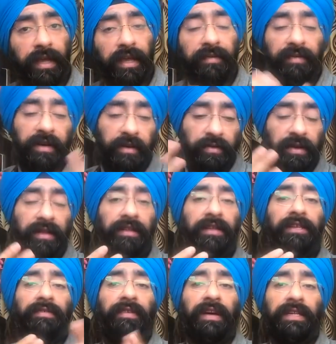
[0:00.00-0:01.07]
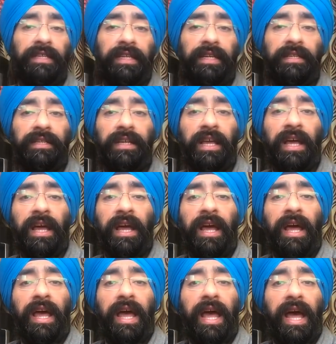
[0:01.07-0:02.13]
even during these fastings
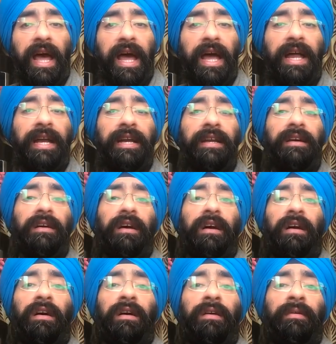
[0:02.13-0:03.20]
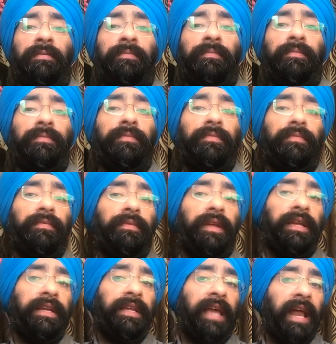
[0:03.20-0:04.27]
and uh,
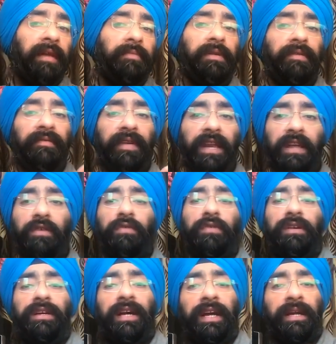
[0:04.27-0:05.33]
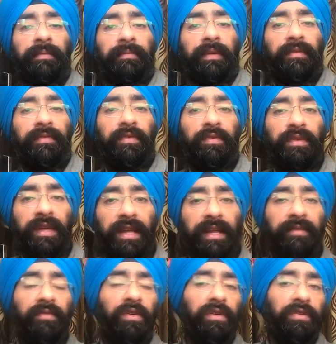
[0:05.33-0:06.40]
it can be a very good time if you
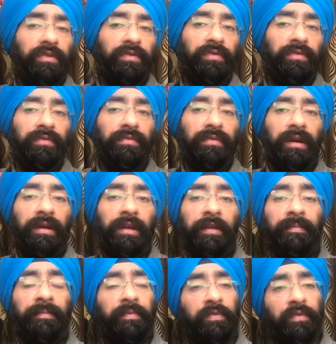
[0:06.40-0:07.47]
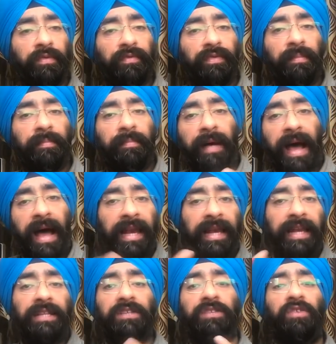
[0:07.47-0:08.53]
really want to uh, improve the
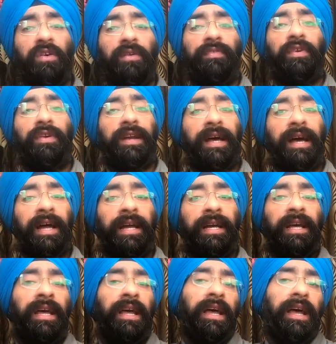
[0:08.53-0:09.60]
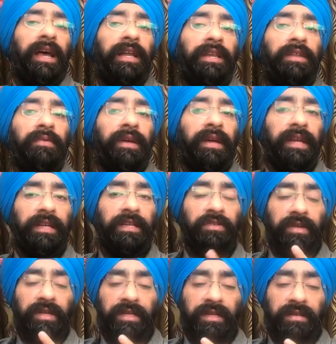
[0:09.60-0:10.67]
balance of your diet and you can
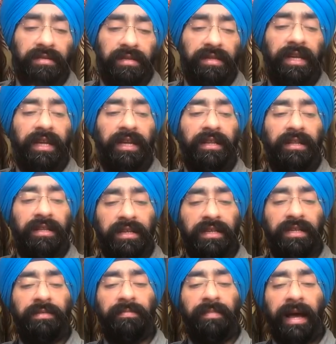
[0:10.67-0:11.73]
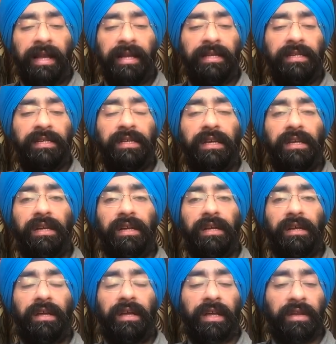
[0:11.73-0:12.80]
actually sustain this balance
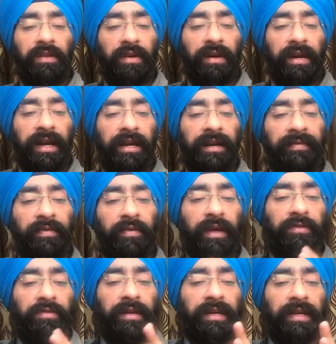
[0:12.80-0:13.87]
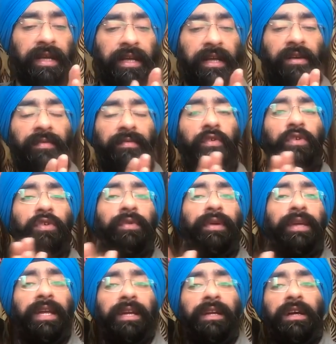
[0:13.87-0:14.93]
in your diet if you actually take care of what you
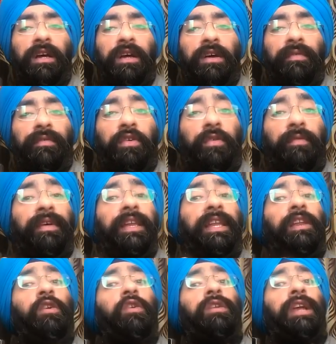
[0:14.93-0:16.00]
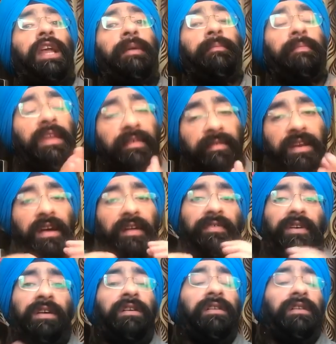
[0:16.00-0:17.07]
eat for a very long time even
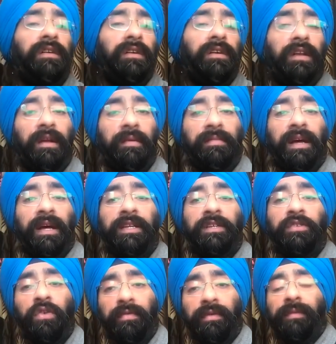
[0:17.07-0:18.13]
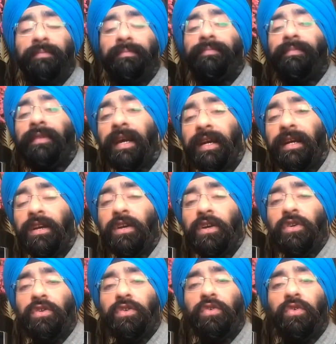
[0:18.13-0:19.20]
after Ramadan is over right
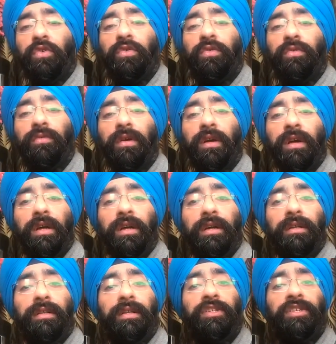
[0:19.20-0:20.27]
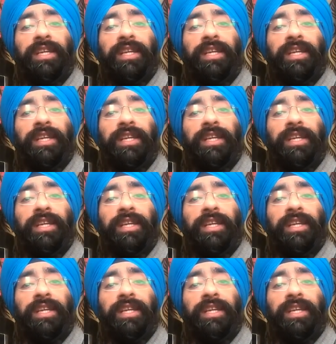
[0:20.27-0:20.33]
so the